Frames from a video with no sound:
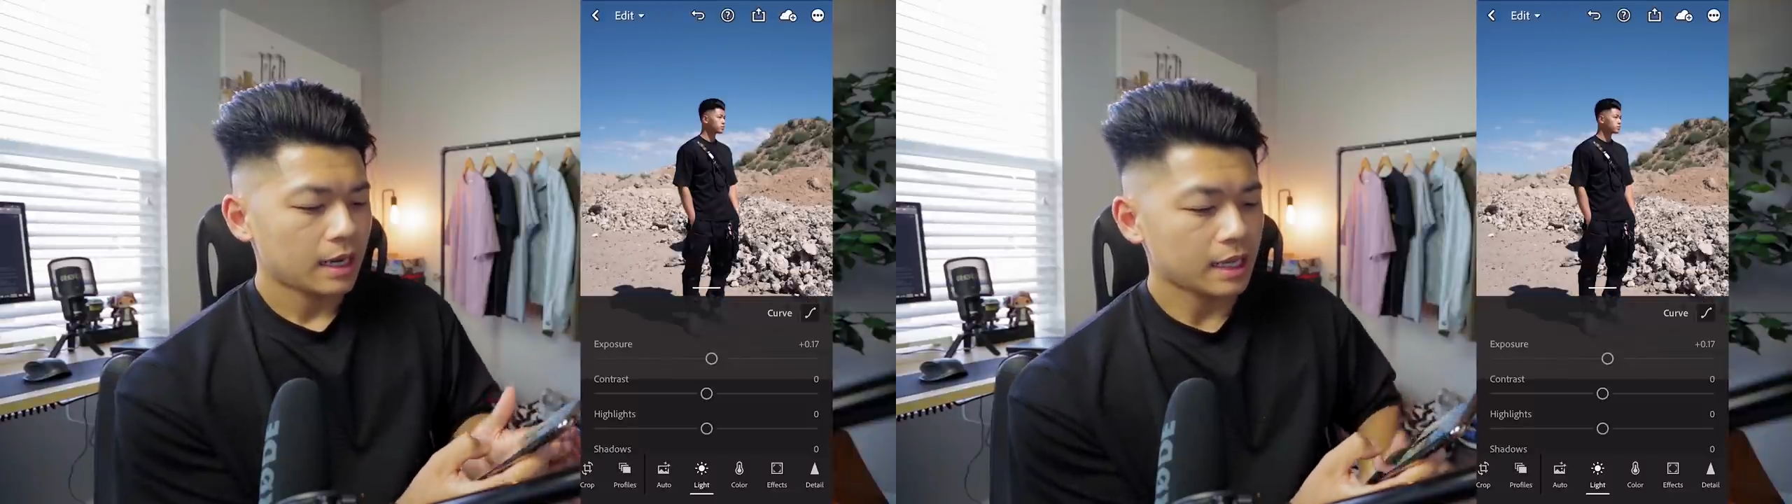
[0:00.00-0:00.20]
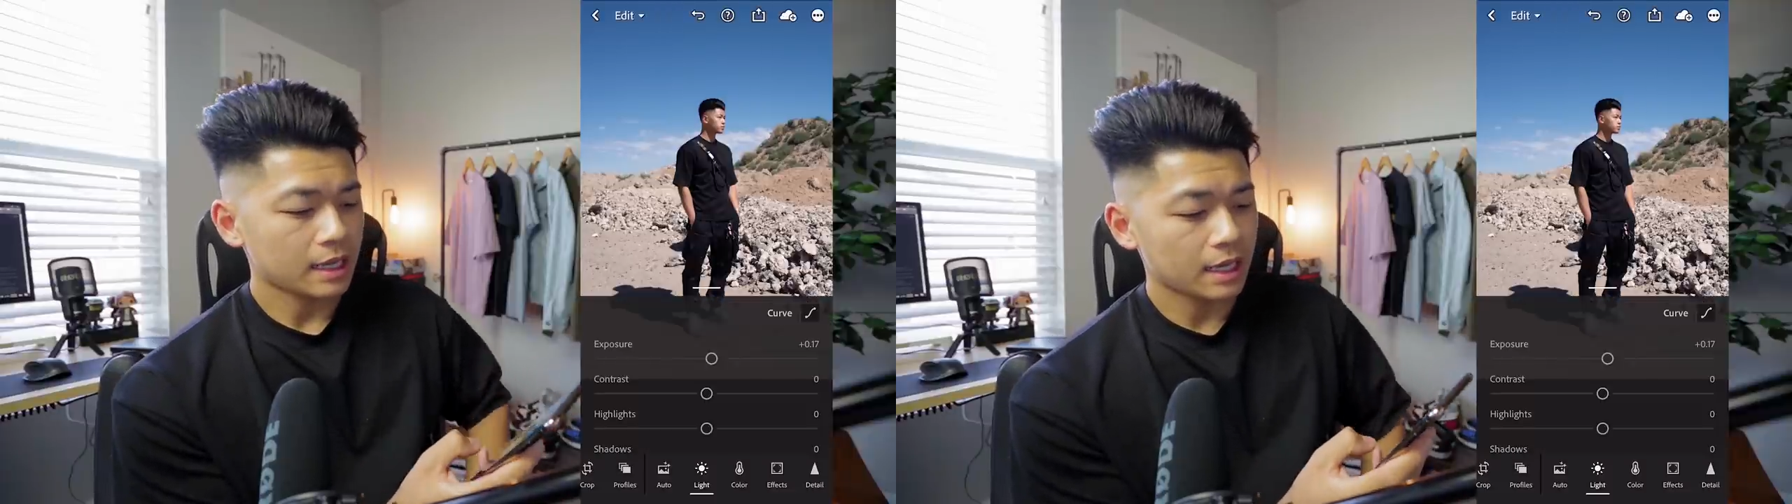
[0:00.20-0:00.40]

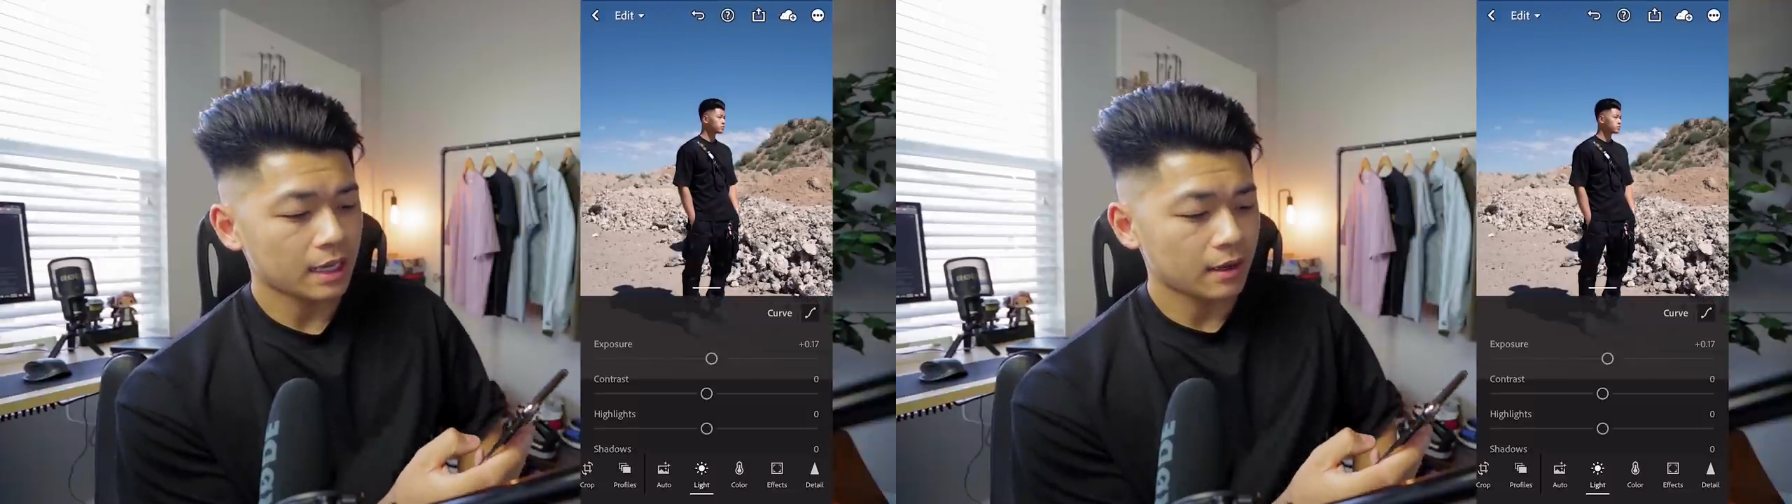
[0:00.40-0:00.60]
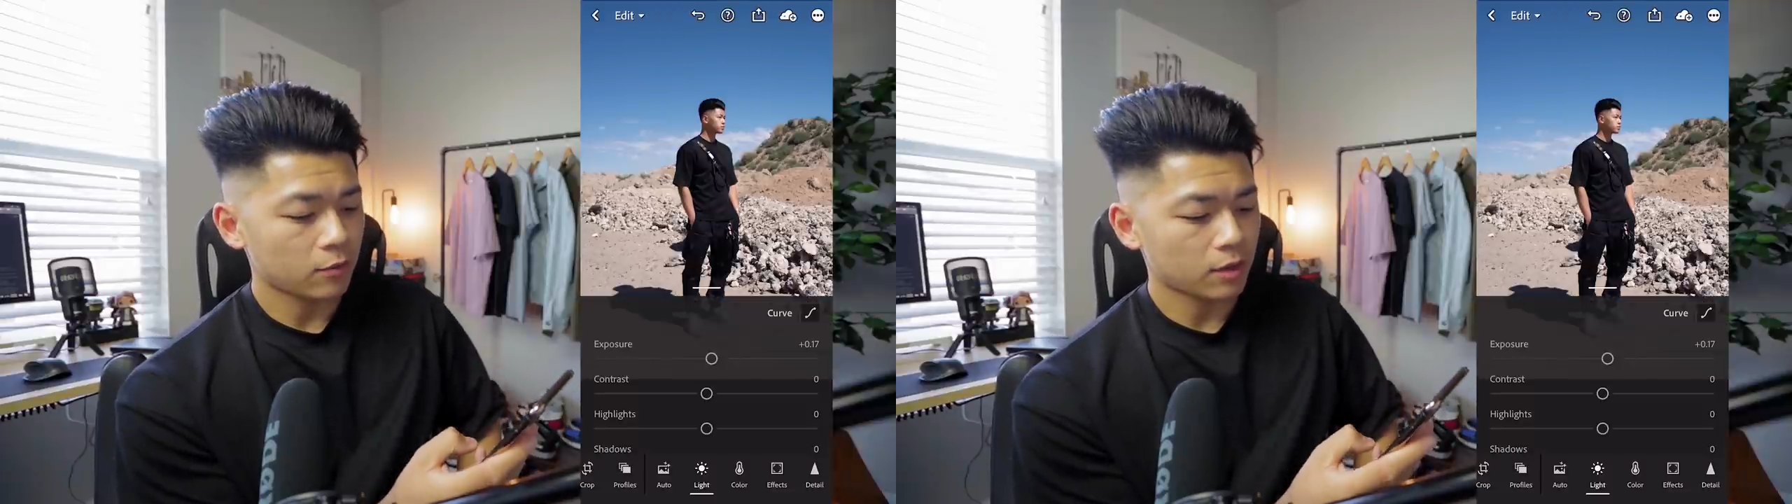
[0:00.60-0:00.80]
And
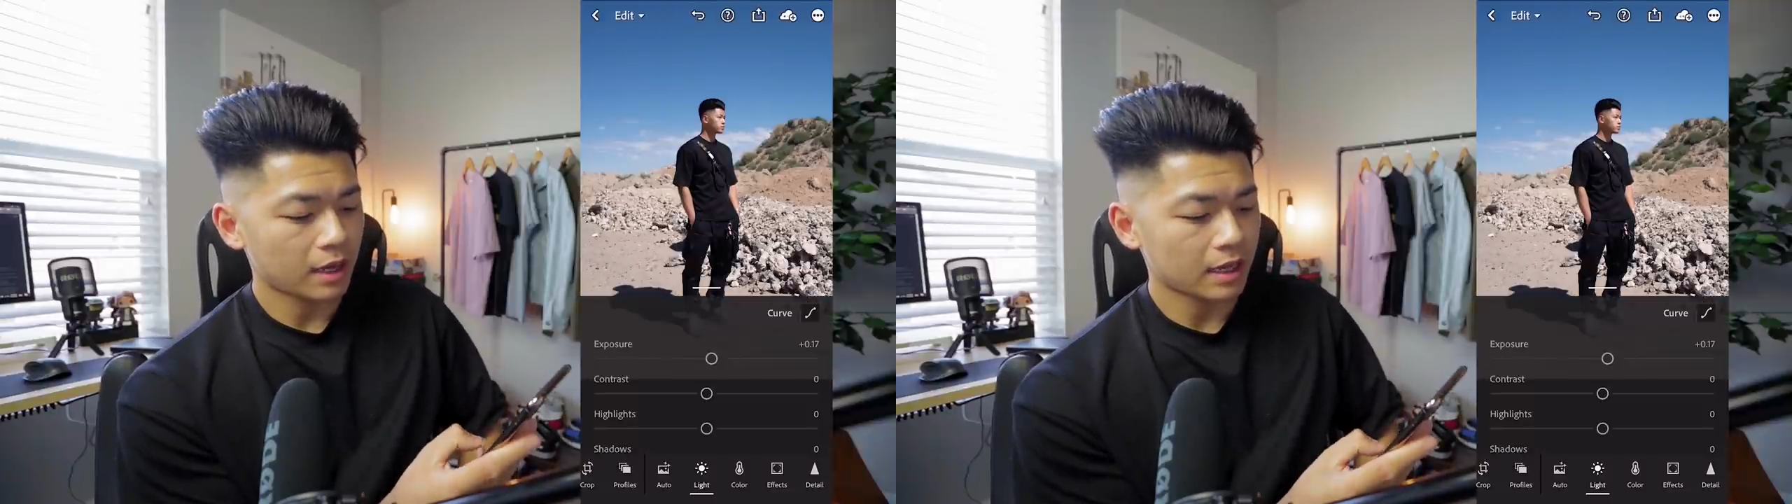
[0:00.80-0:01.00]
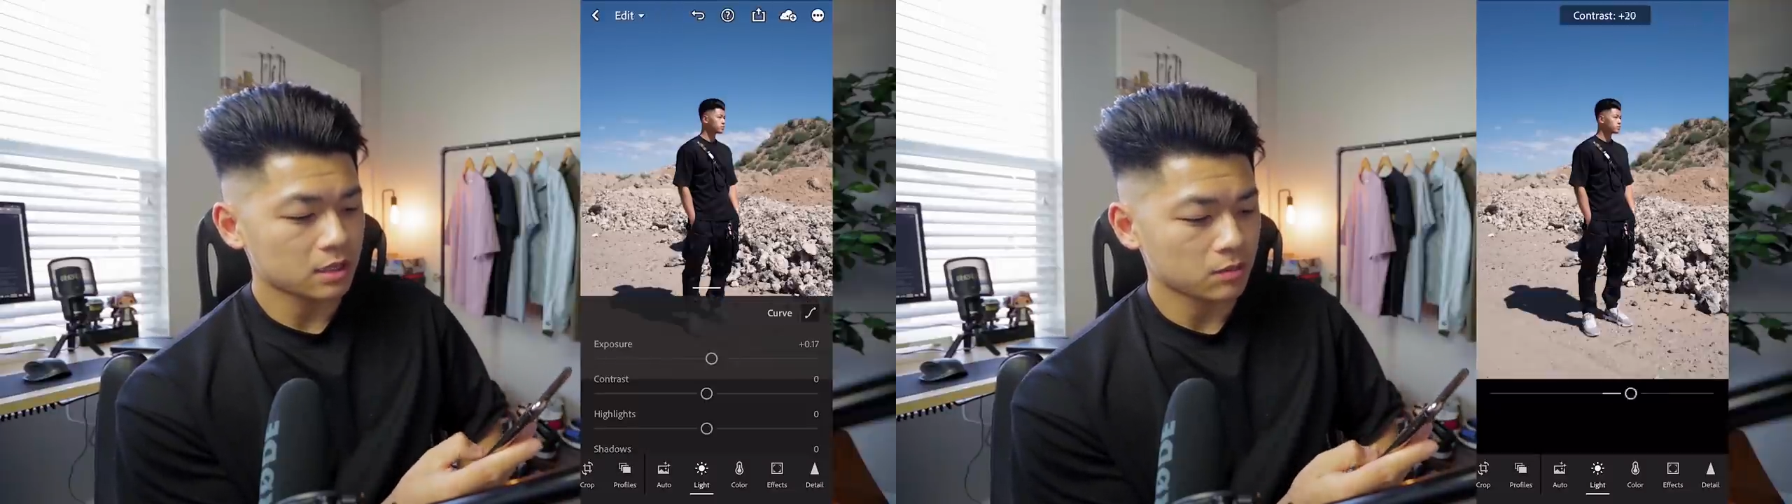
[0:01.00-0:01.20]
then we're going
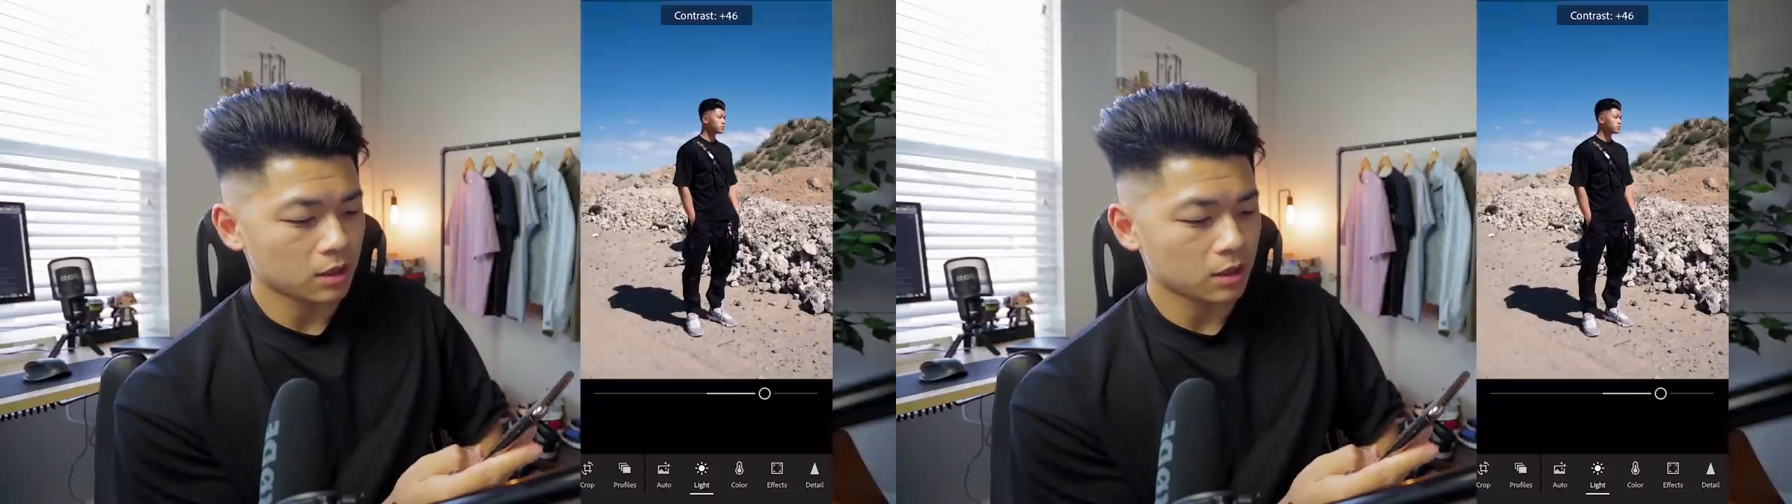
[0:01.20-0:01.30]
to add some